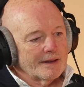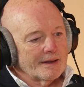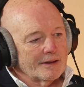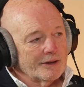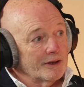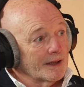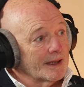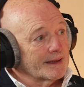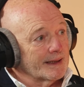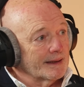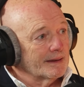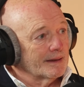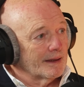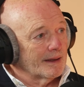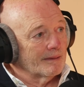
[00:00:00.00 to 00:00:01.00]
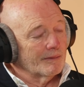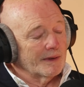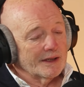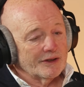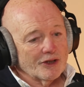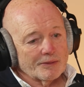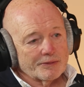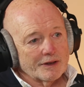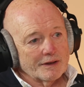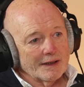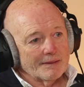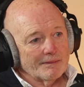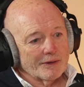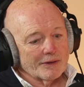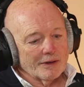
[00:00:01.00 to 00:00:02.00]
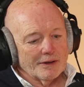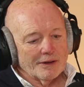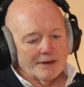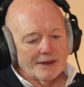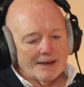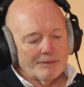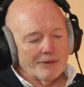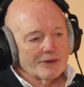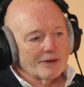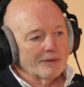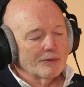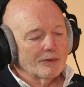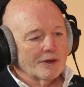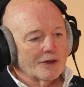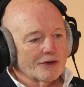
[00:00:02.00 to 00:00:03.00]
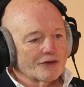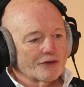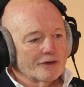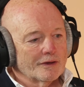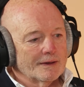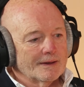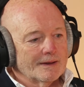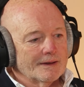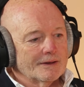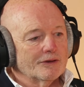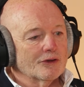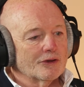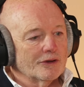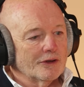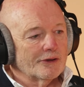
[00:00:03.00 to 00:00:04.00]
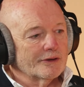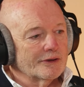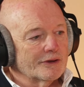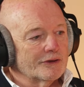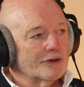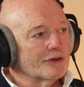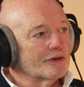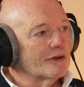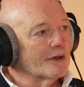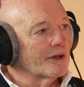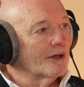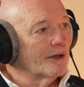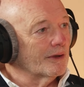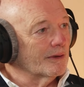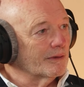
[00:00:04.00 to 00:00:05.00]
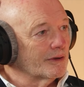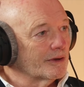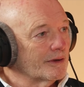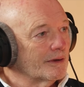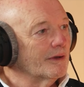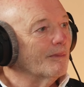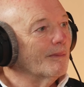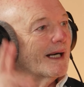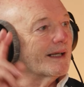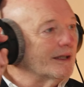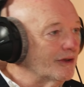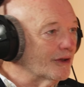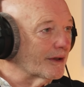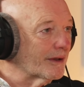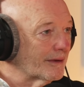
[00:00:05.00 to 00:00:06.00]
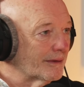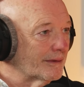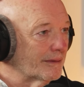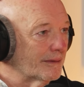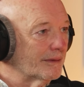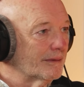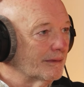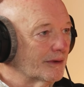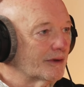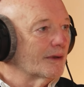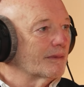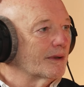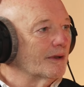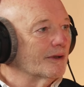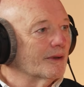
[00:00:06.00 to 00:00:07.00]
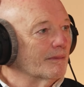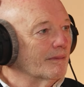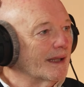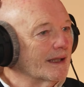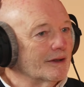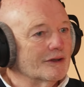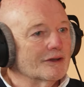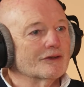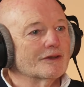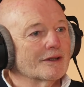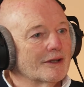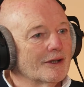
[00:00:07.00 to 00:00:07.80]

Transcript: at United and we adopted that model. And that model was no longer does the coach, the manager, we stopped calling them managers, the